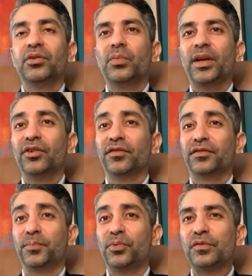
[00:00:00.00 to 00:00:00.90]
when you're
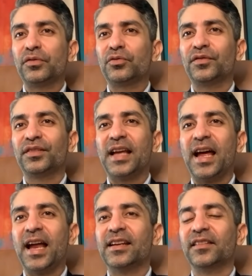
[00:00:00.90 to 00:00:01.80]
supposed to
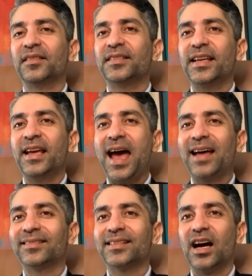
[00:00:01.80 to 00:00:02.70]
stand and stay
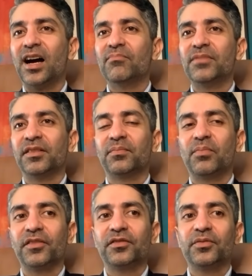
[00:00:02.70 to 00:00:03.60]
as calm as
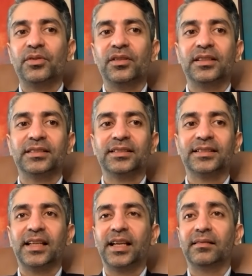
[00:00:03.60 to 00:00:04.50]
possible and
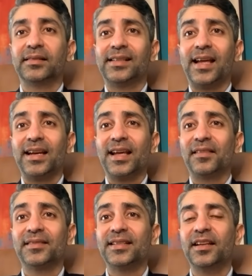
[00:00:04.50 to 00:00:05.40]
stay and stand
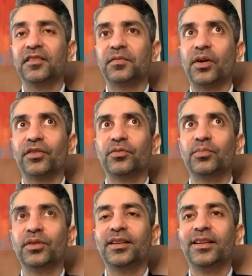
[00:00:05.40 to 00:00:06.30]
as still as
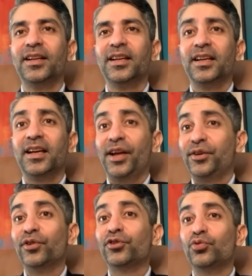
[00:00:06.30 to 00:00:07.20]
possible, and
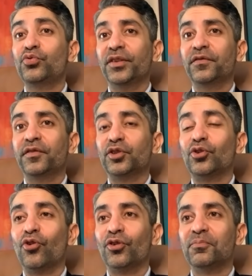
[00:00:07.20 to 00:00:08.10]
you're shooting for the
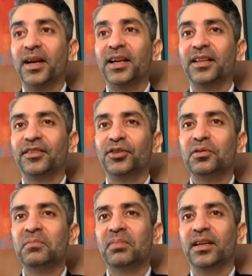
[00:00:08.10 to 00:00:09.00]
gold medal at the
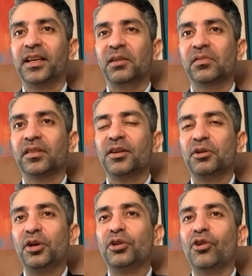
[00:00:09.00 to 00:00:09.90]
Olympic Games,
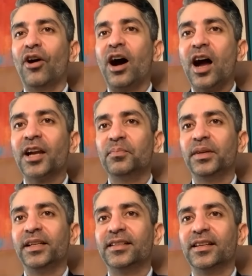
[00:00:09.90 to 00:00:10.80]
your
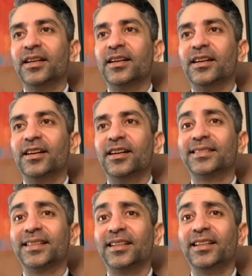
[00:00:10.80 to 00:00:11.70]
heartbeat uh,
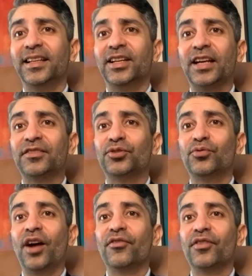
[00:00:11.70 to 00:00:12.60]
suddenly gets to
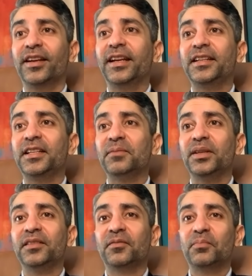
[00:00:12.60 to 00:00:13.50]
180
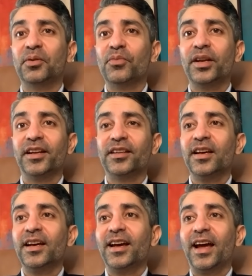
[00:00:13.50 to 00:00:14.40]
beats per minute.
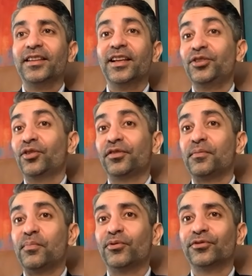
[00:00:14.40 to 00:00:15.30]
And then you're
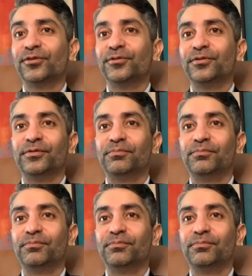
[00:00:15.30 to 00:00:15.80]
supposed to